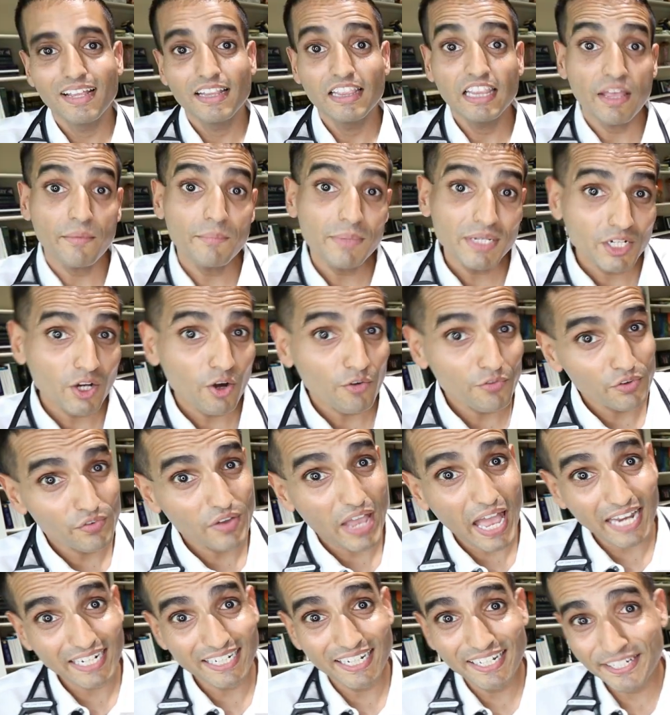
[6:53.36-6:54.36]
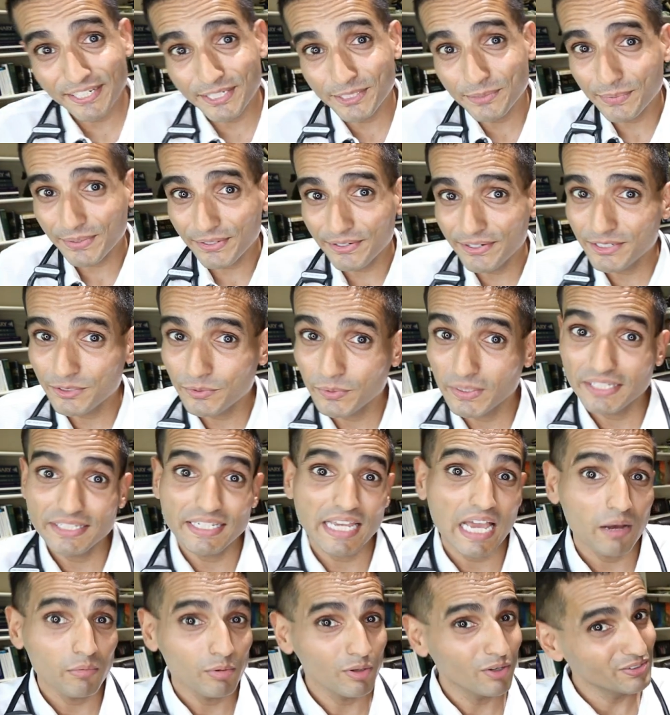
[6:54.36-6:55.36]
Let me know if you've had any experience with the
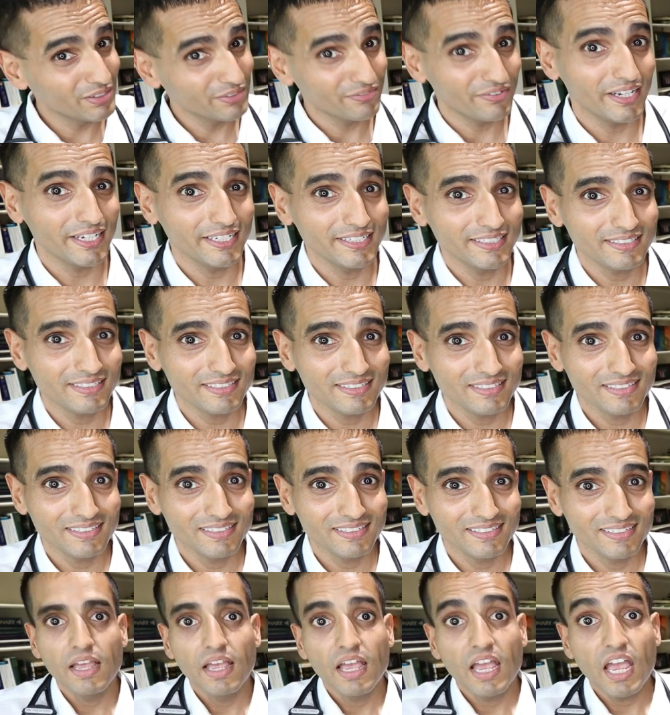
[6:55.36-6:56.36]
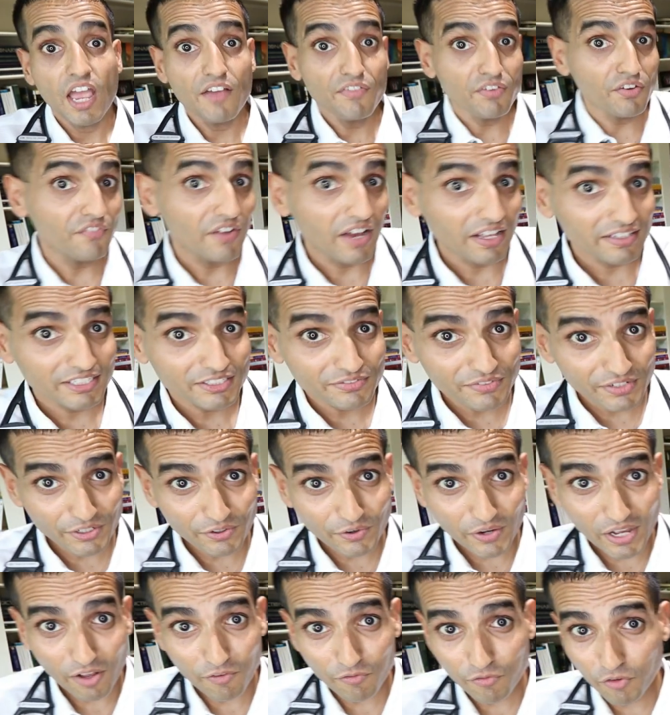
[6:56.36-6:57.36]
Tablo device. If you found this
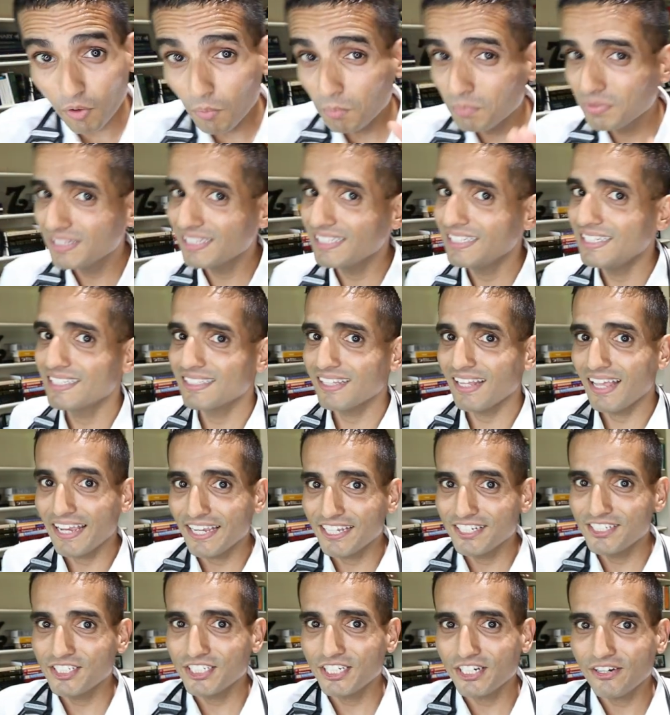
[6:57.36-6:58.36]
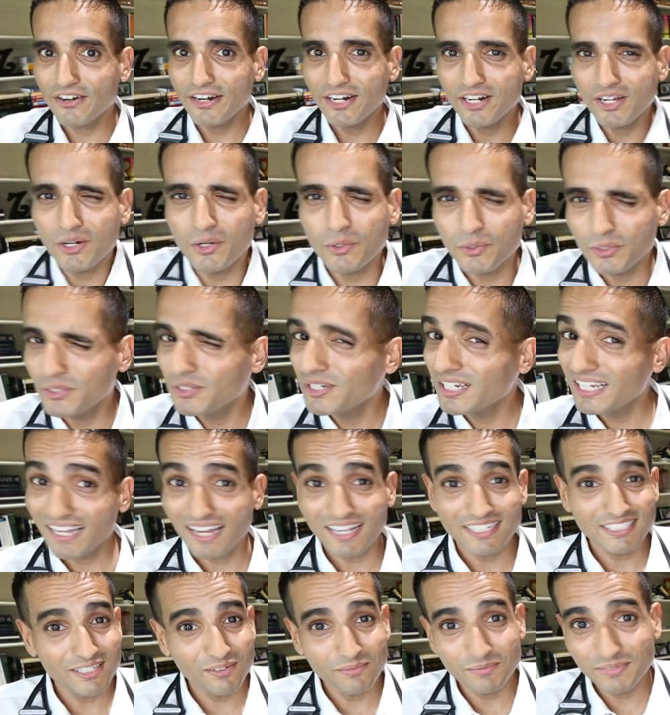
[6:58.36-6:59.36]
video helpful, please like and share it. Oh, you
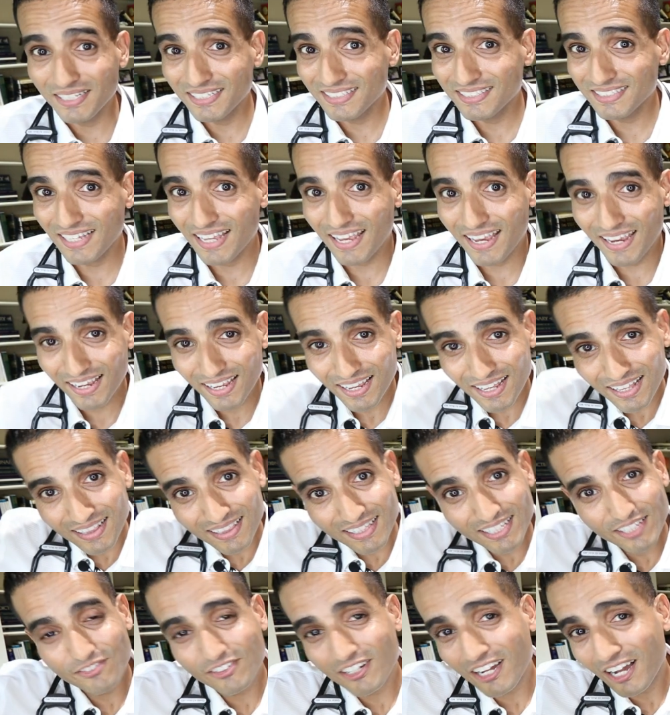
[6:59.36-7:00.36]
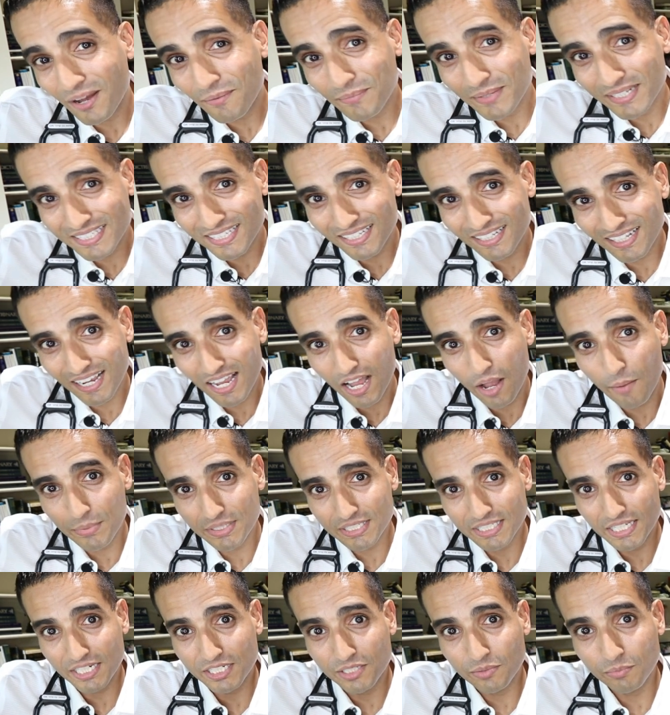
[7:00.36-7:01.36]
got something to say? Leave comments in the
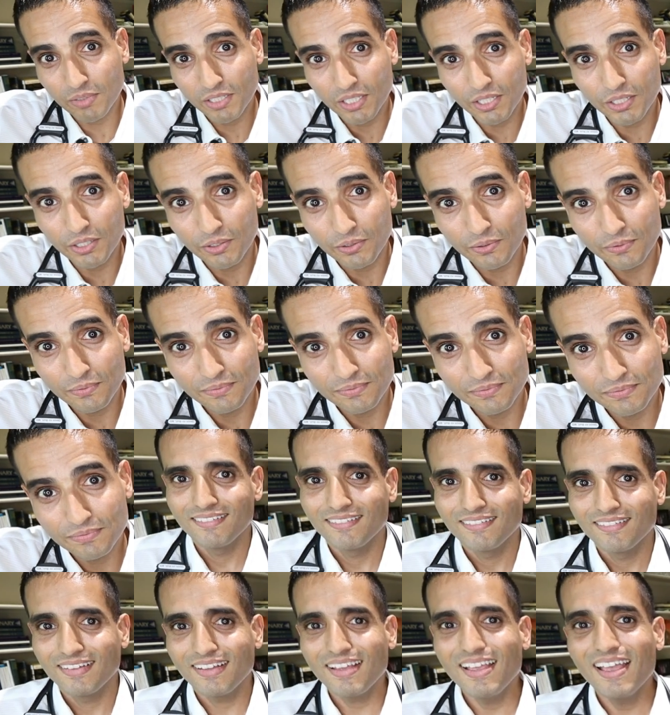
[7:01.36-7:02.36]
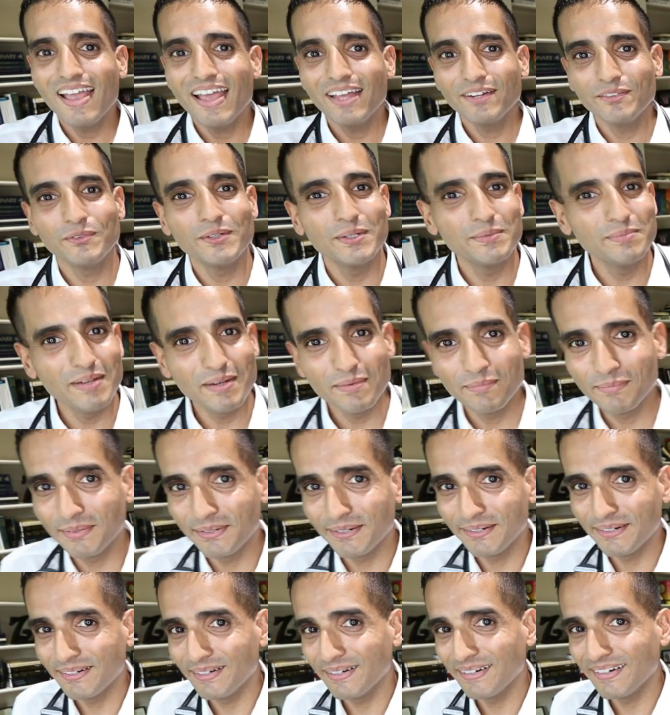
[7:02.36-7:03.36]
comment section below. And
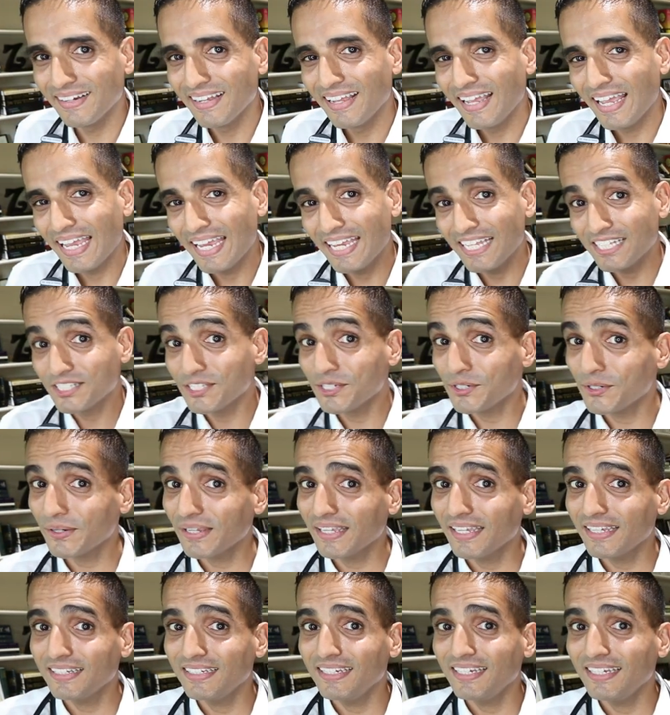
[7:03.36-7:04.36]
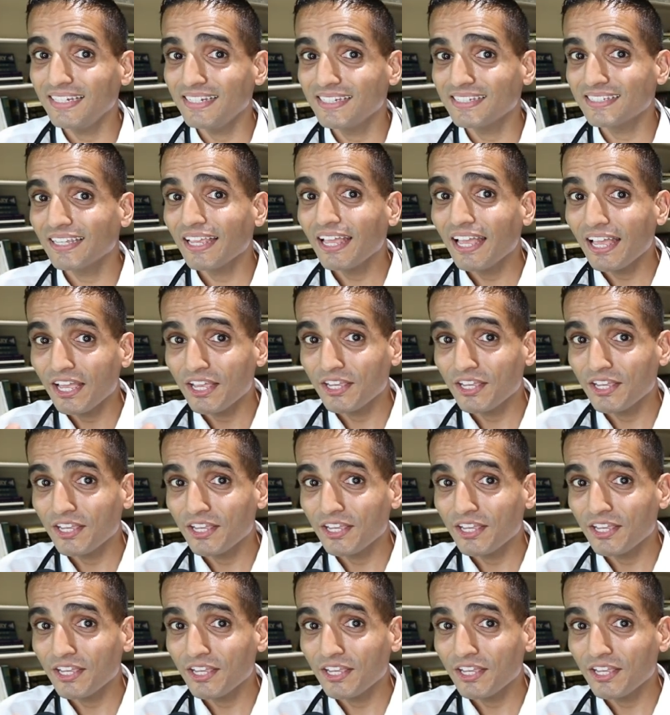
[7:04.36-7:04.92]
remember, it's your kidneys,